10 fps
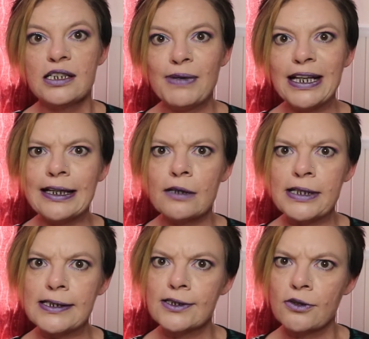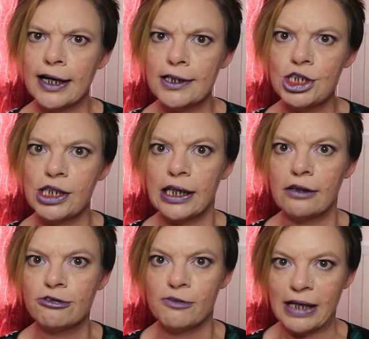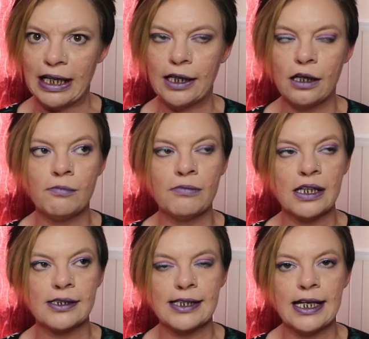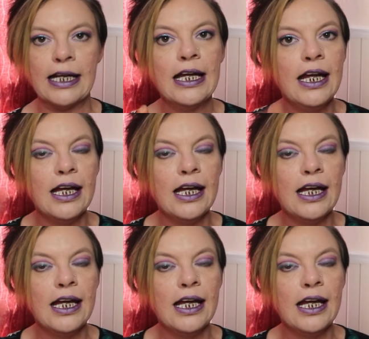be a little bit scratchy for me and my skin.